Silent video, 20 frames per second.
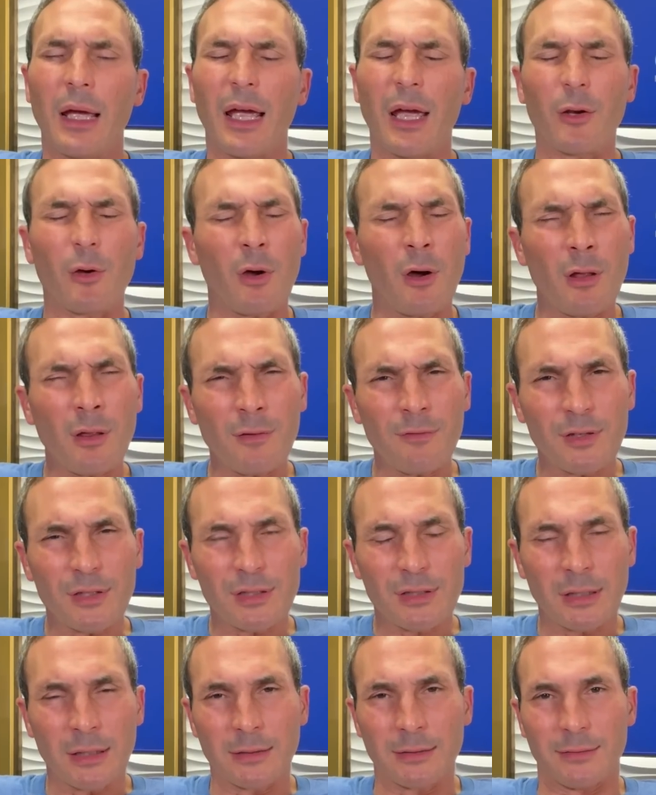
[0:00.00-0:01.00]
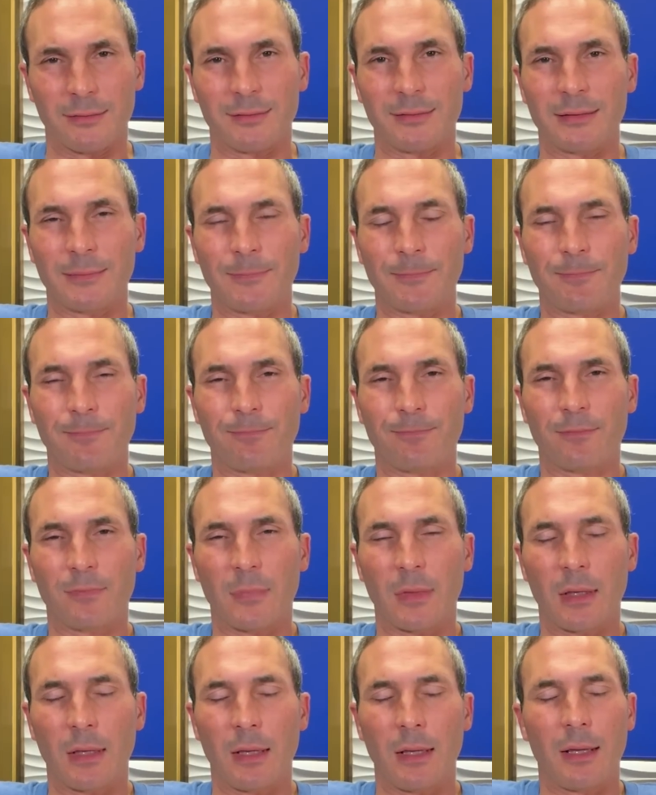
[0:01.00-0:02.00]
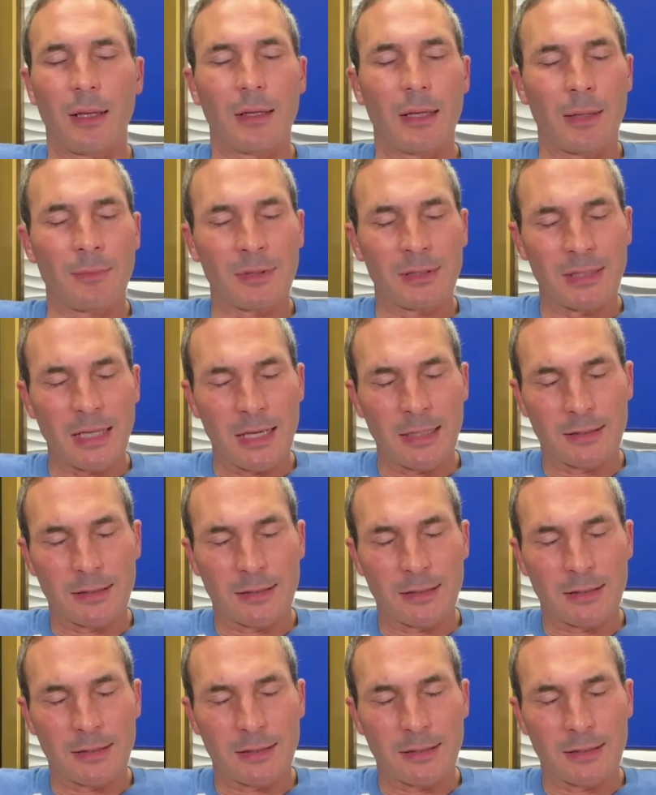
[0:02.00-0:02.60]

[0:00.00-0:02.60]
And all of a sudden, I'm going to say